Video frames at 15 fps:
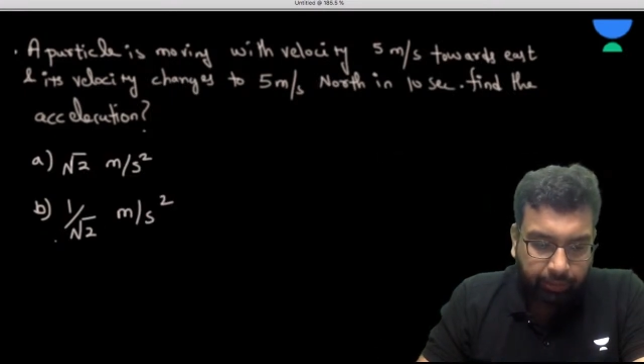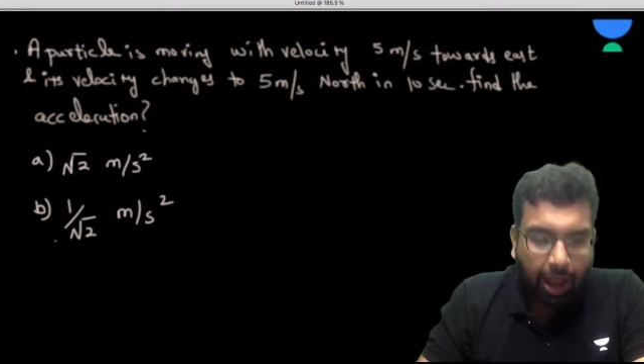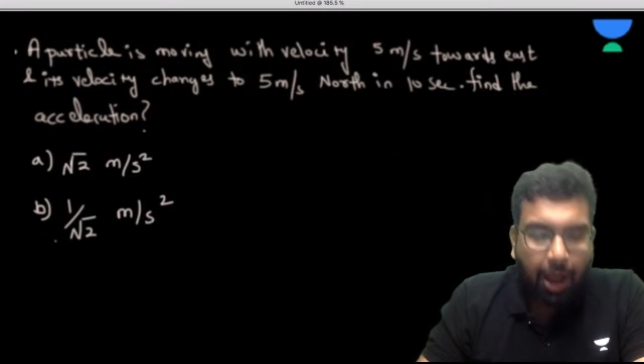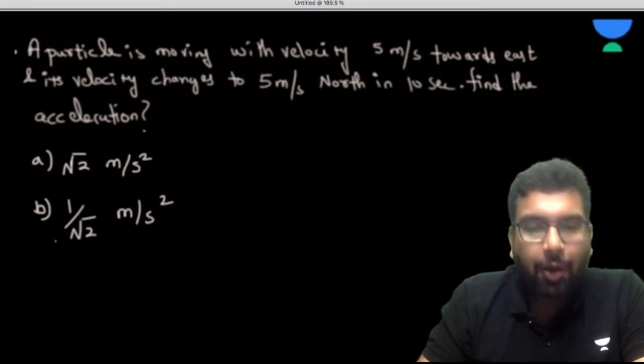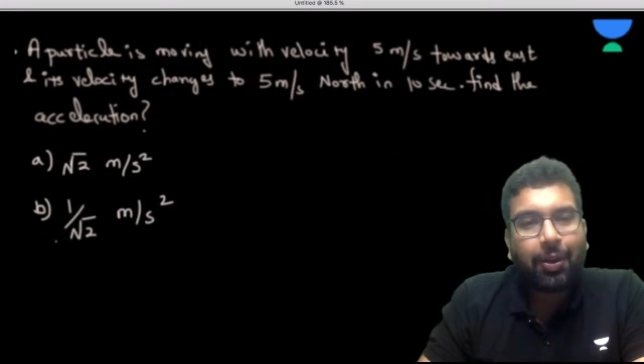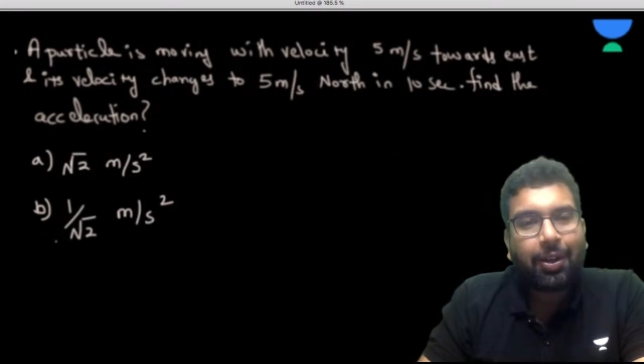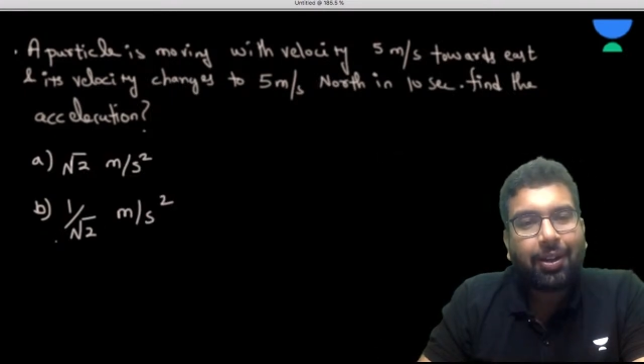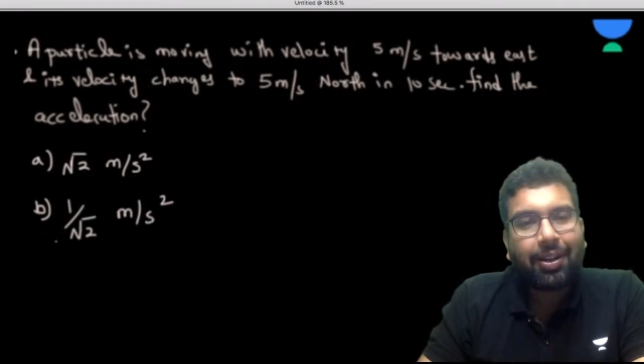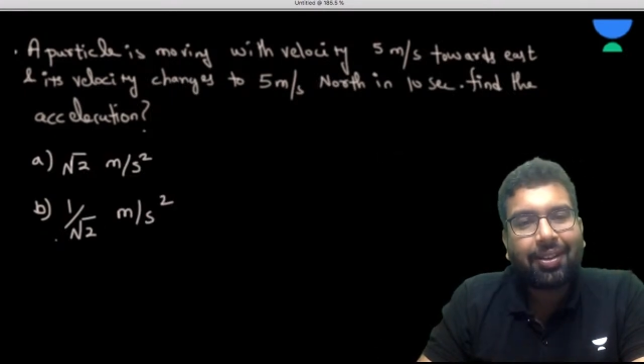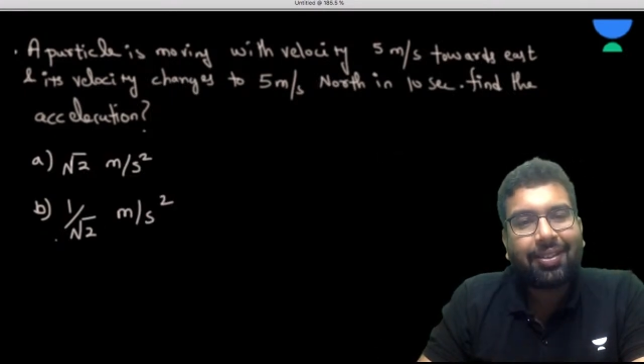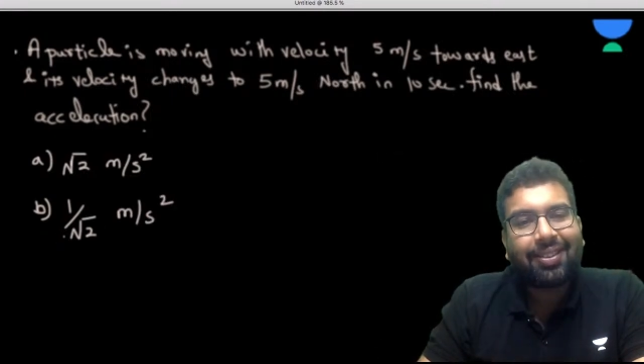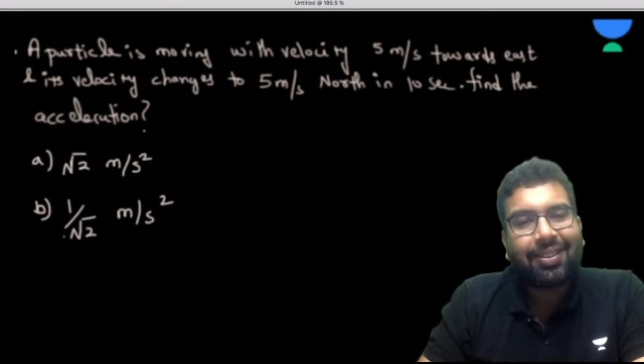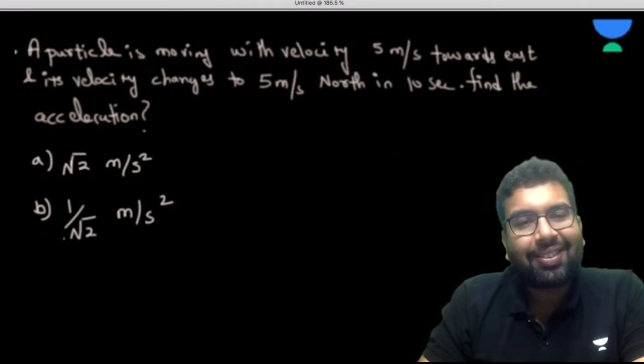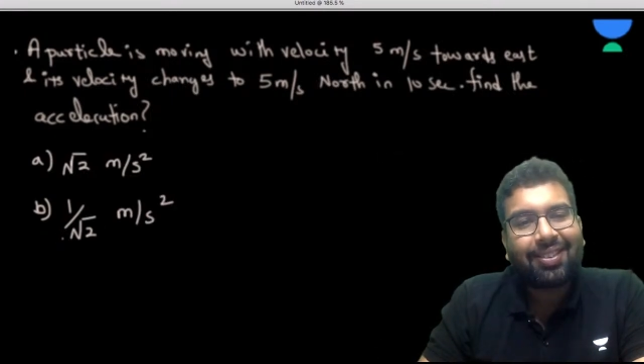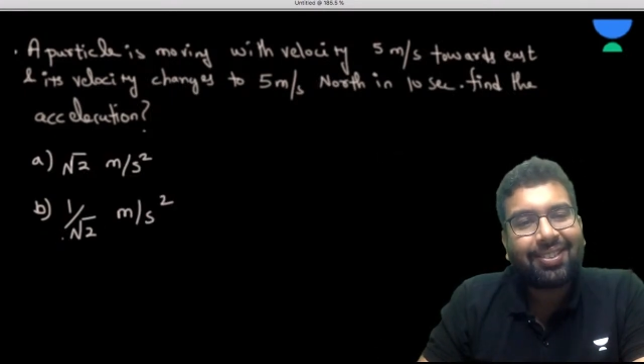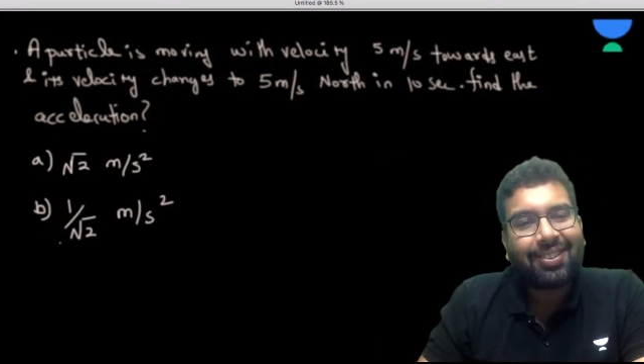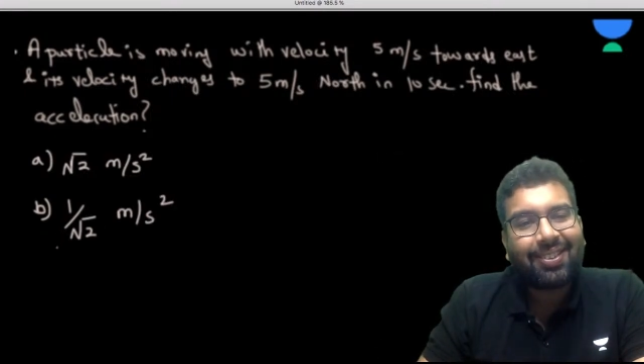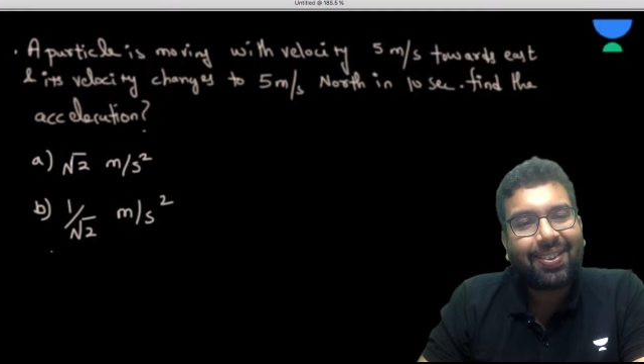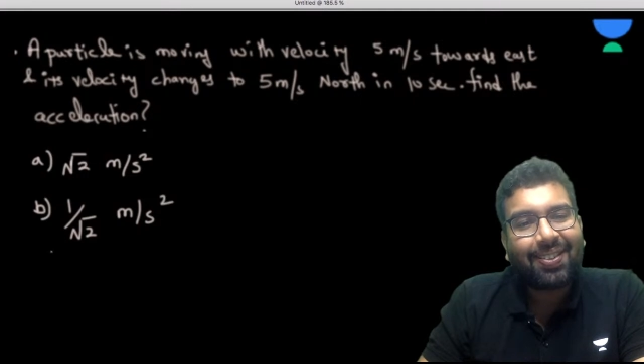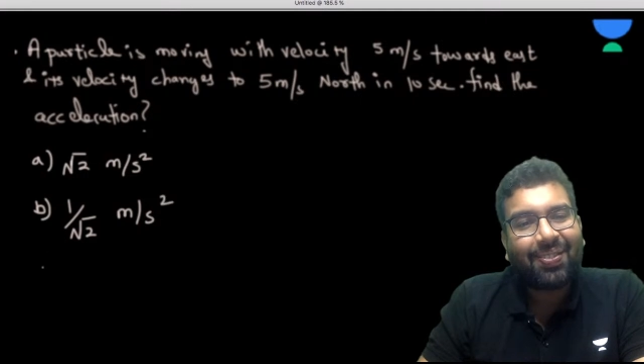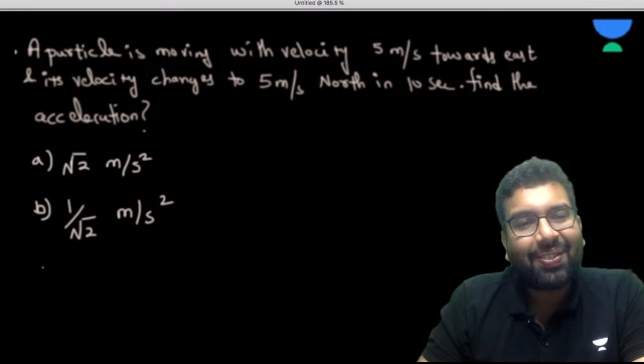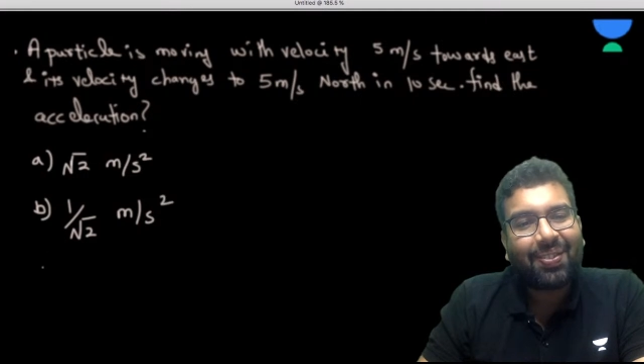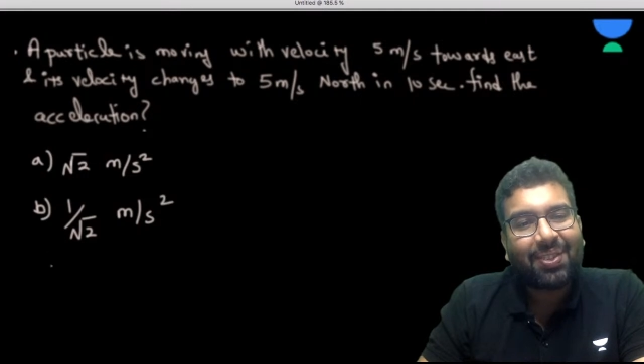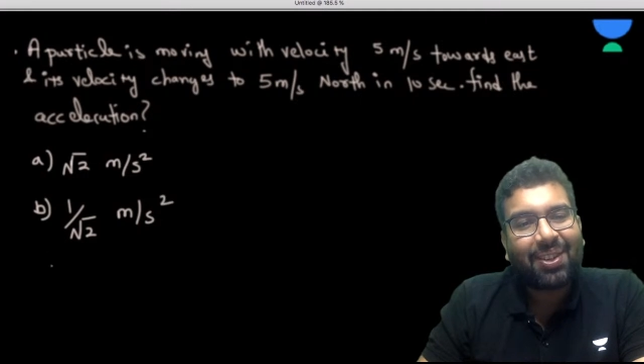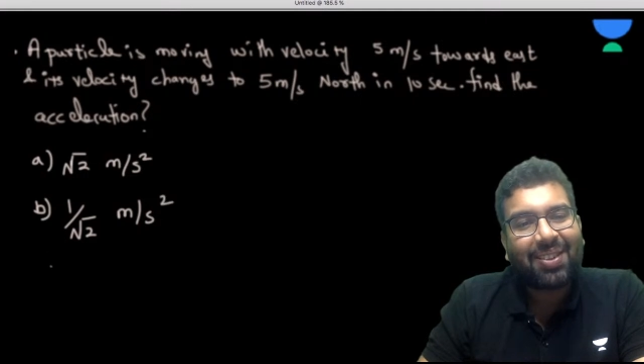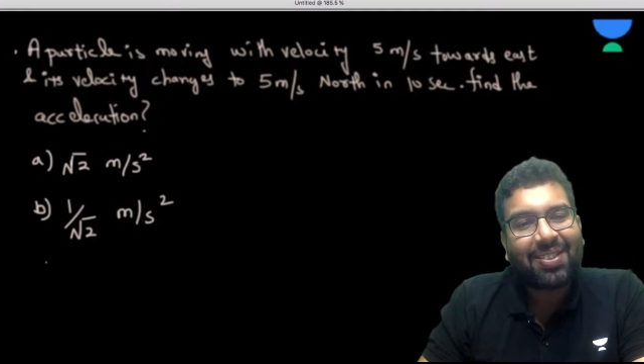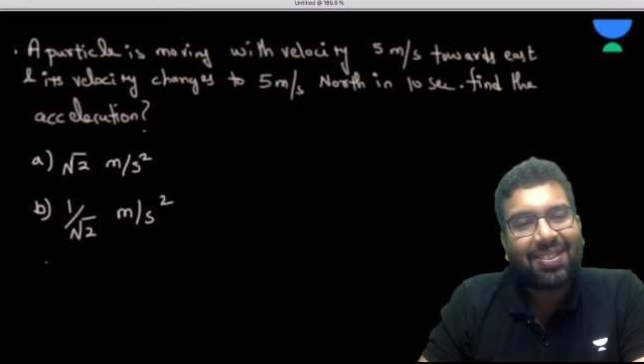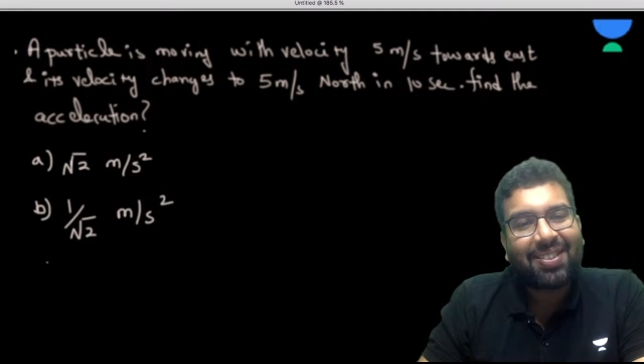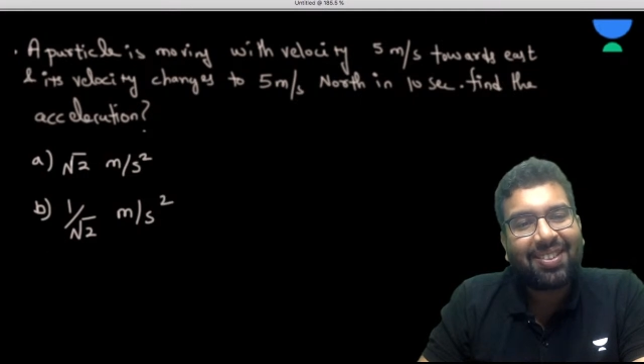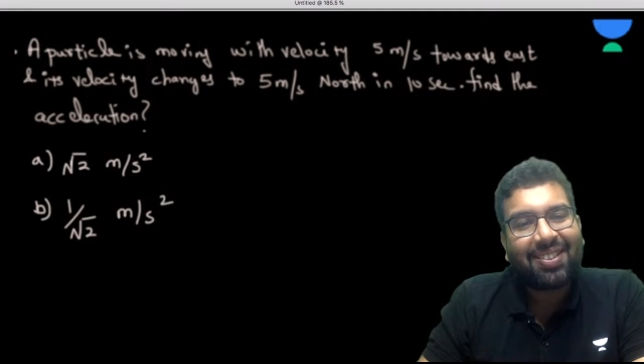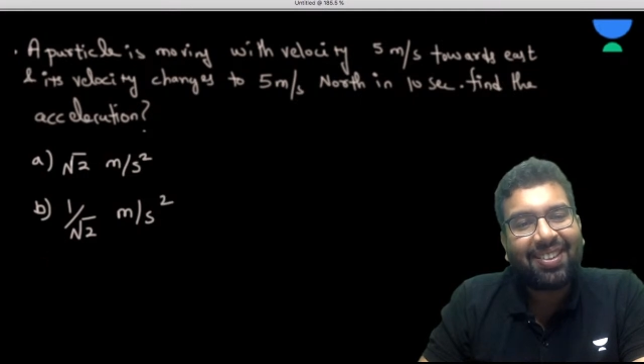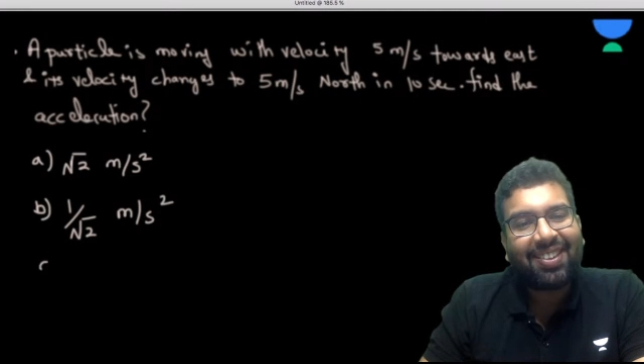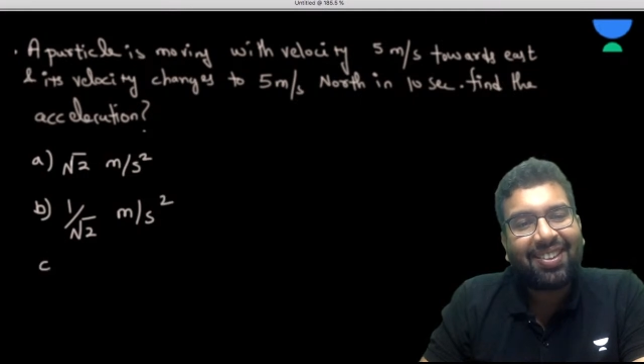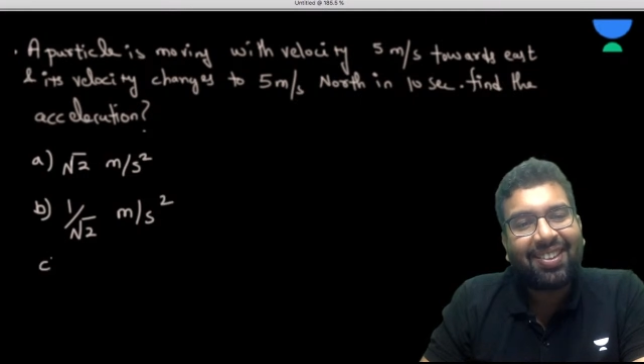how it concerns your preparation?